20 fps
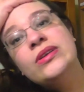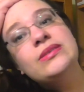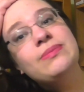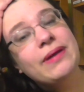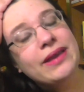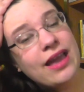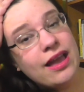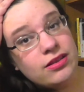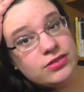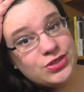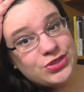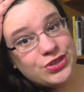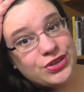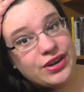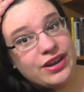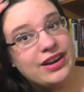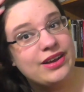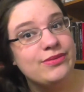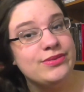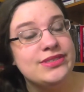went to my counselor
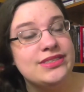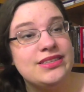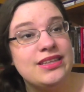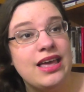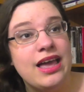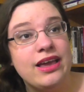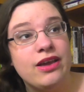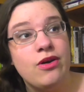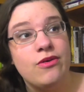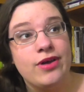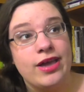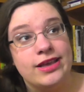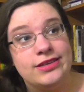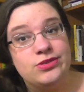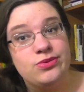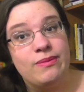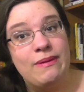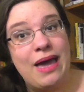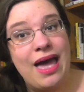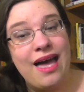and I was like, okay,
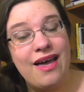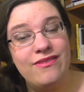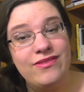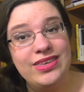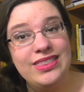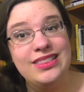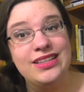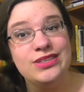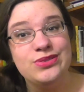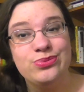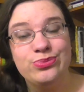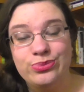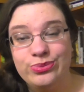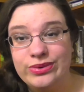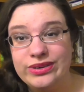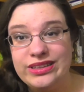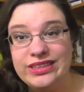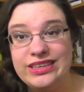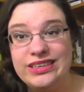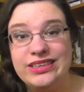so I'm having these
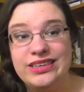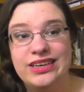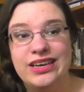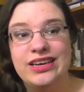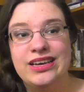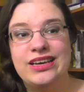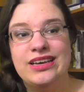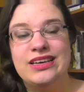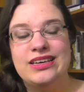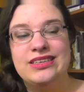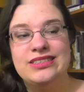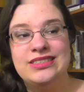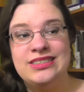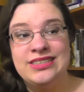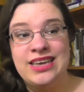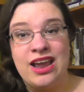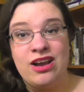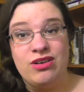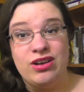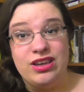really
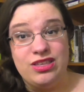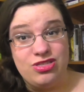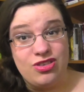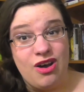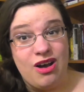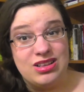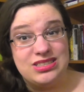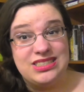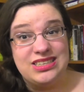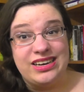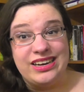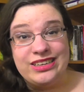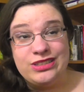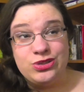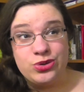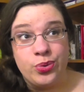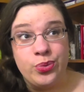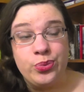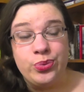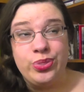scary thoughts and I
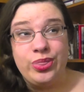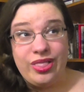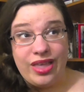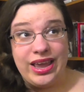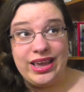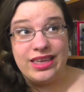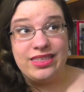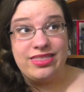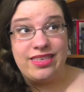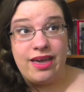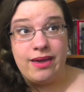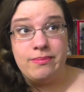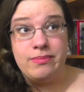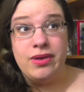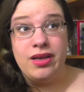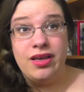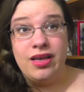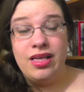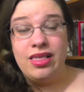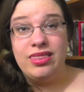don't like
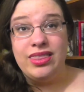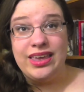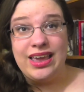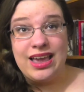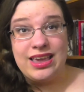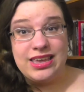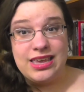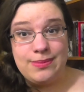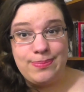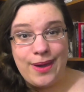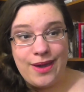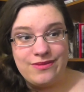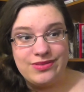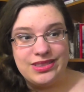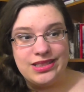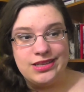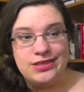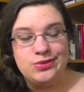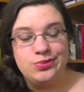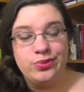them. Like, I keep
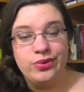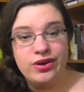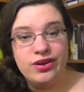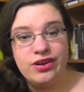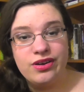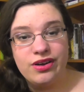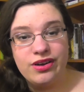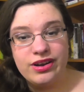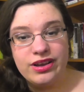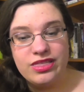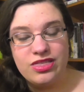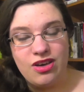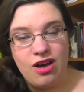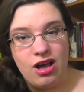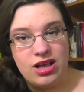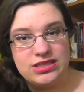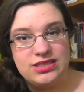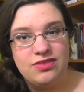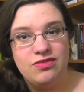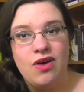having these recurring
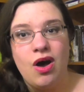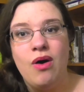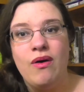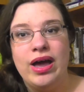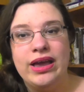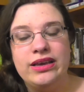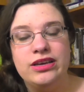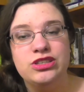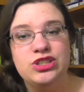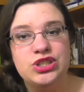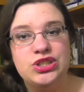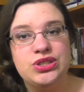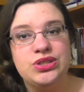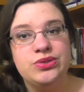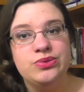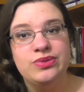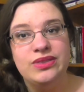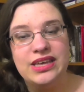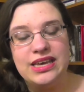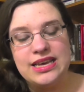thoughts of, oh, I could just
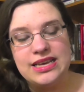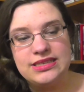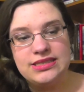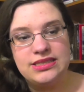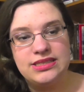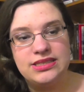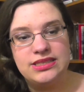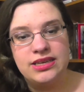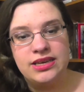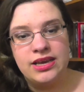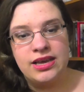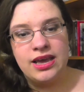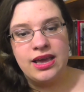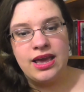do this